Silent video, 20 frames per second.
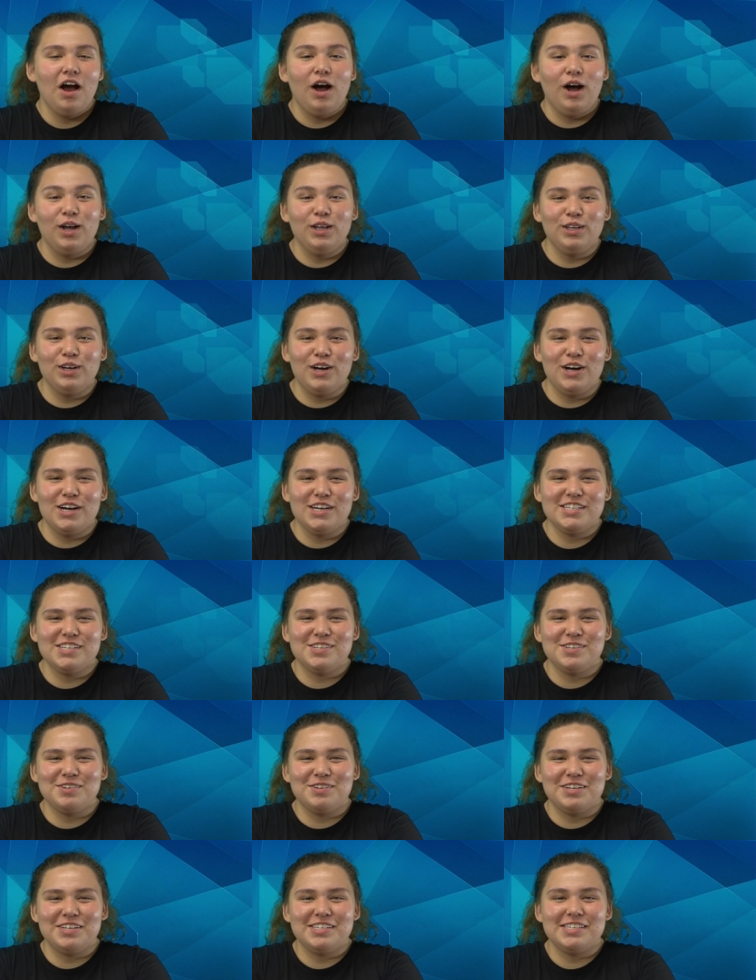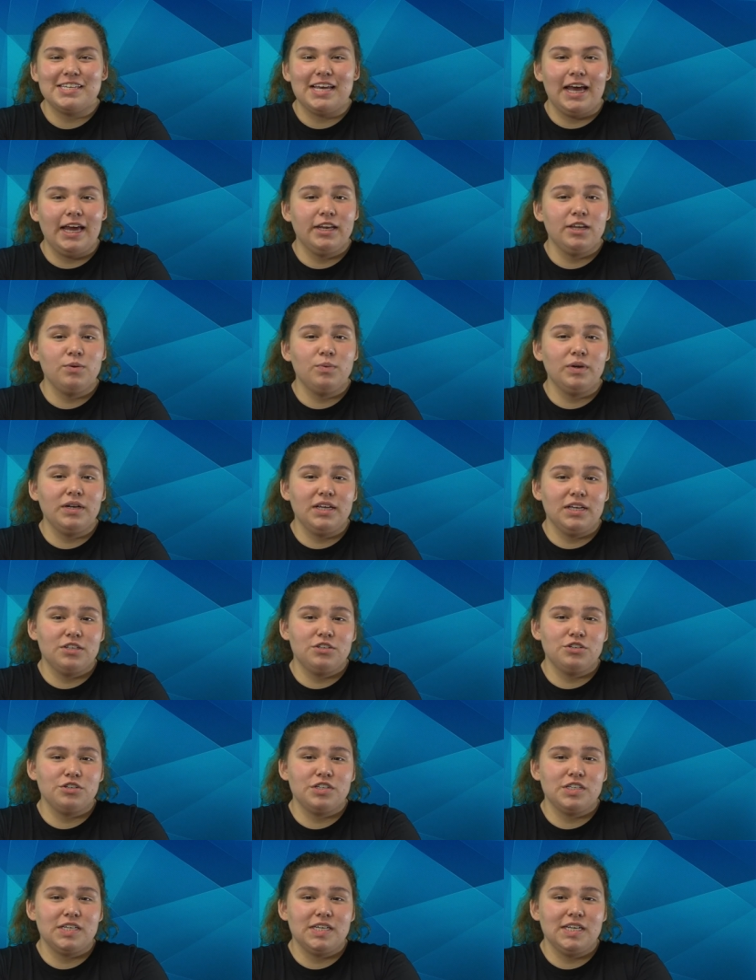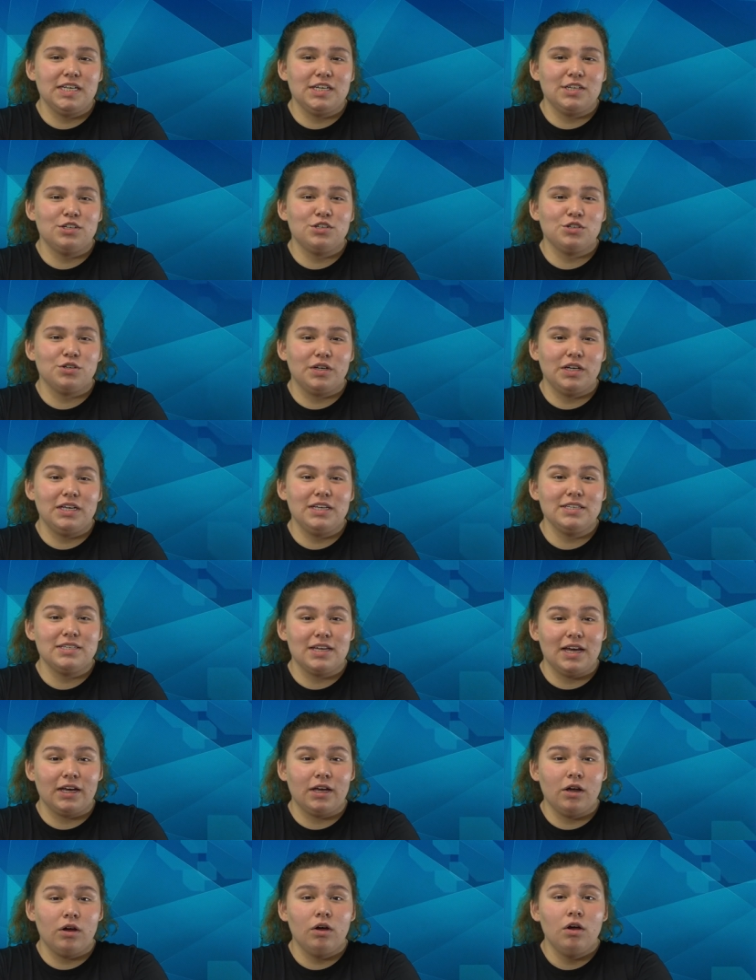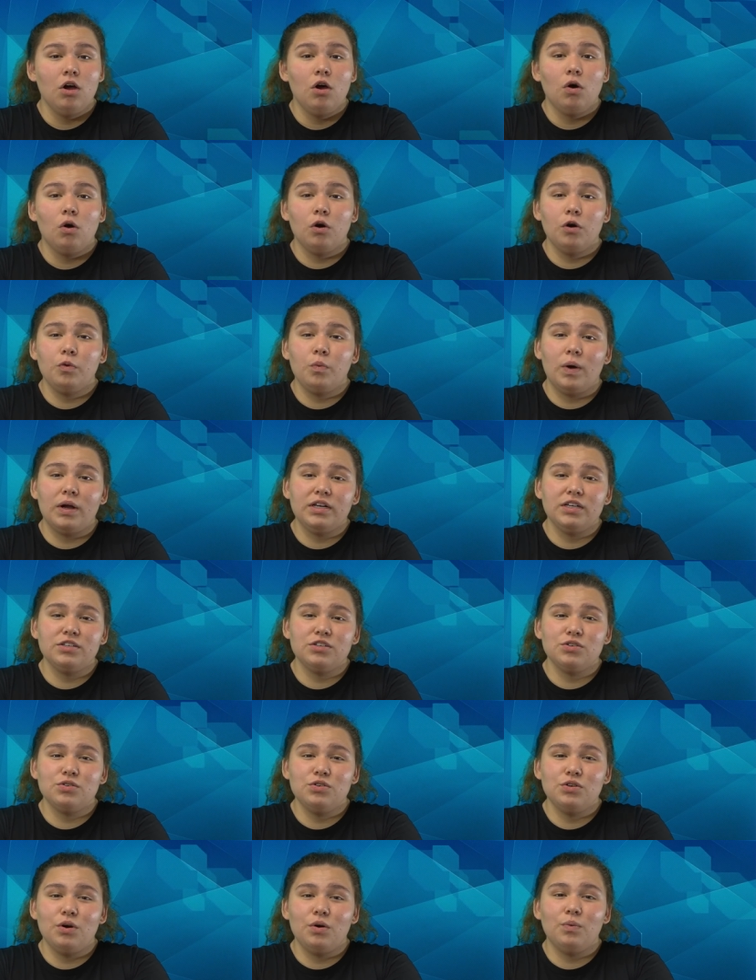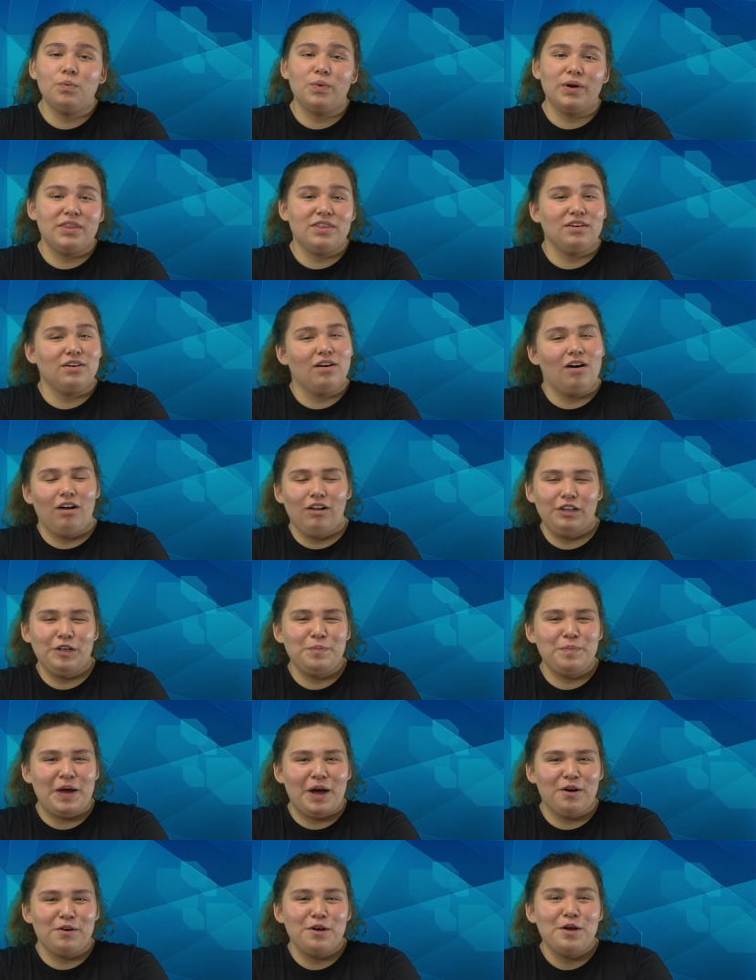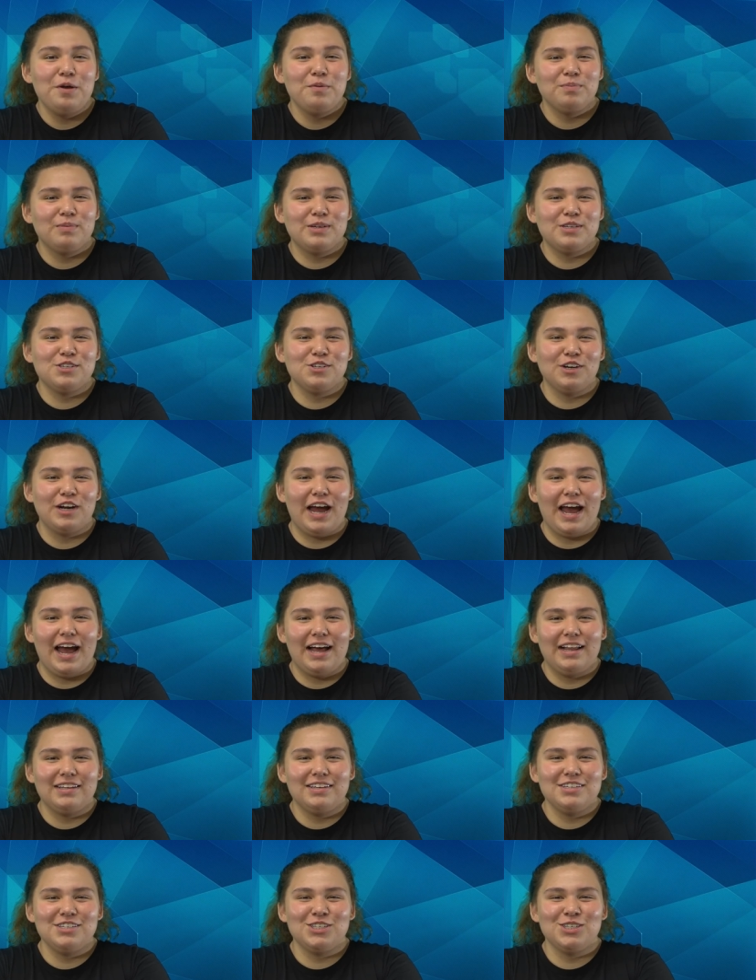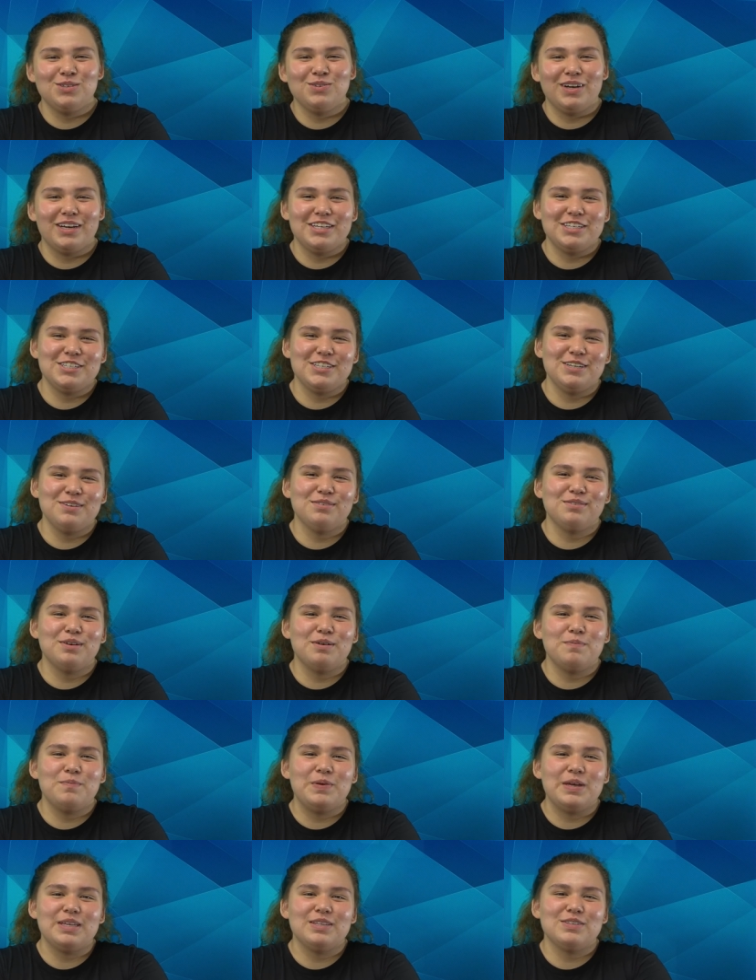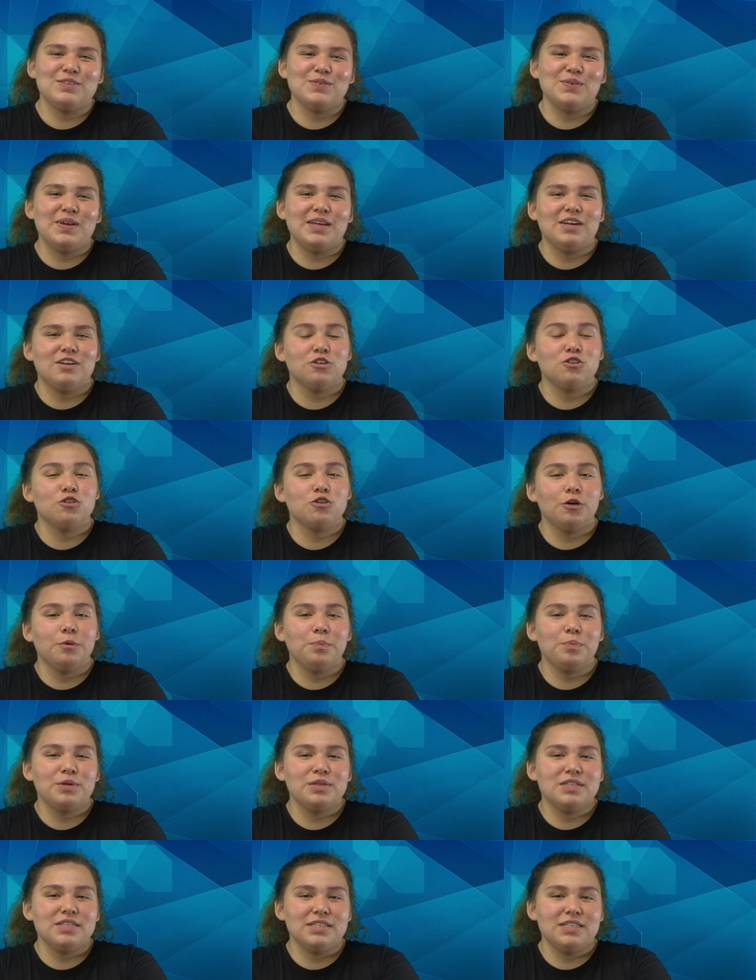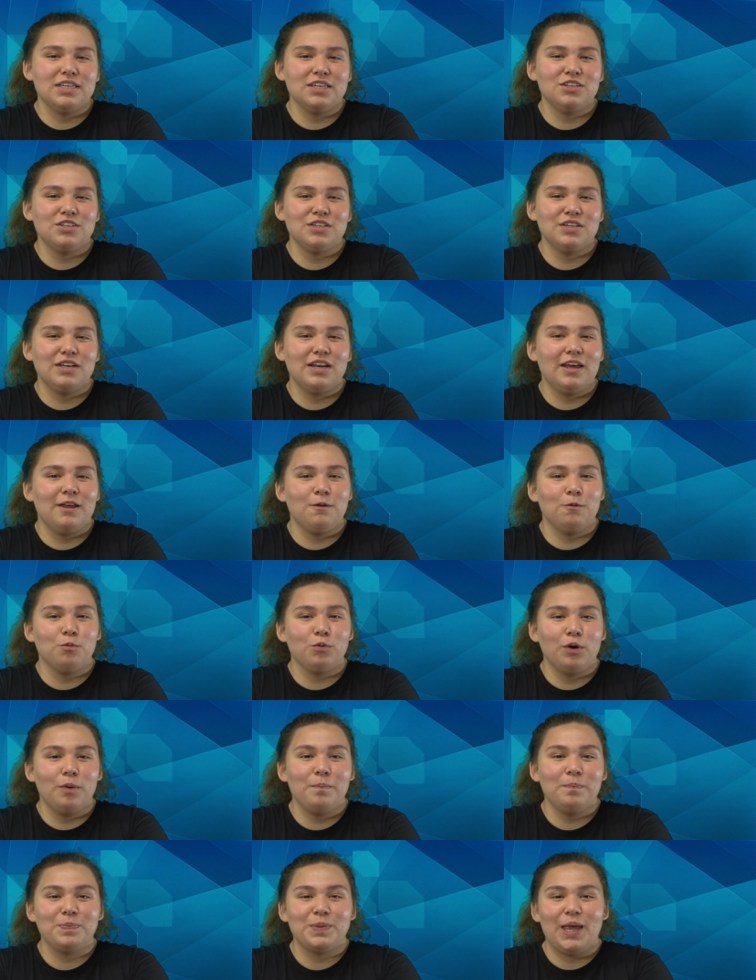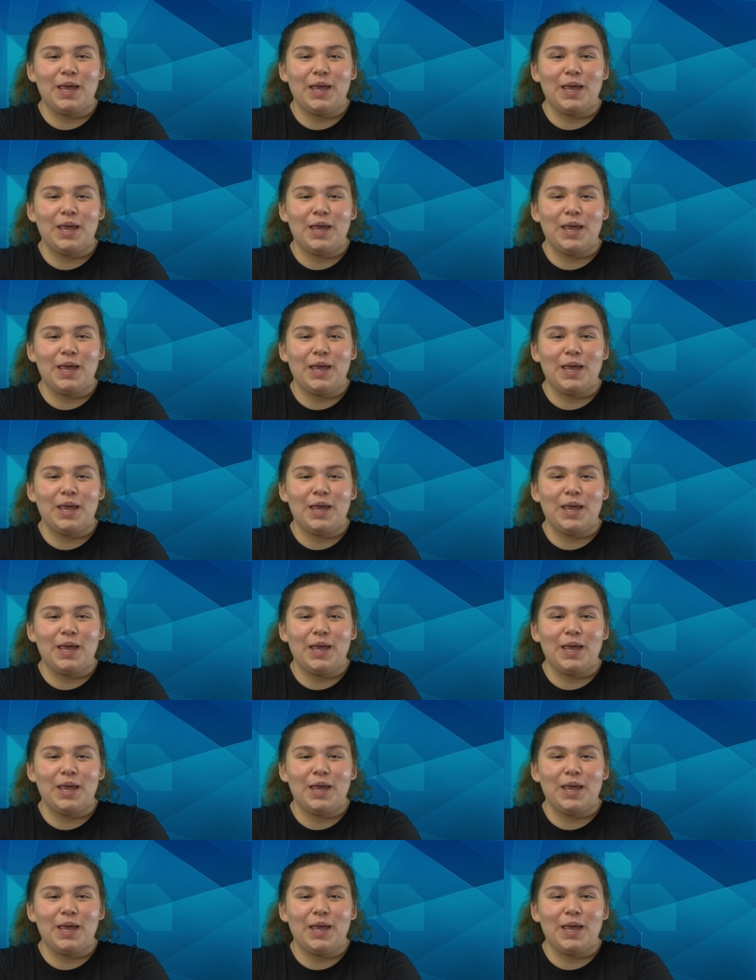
Aloha students, anyone interested in joining DECA or wanting to know what they're all about, Mr. Alan Shiraishi will be doing a short presentation in room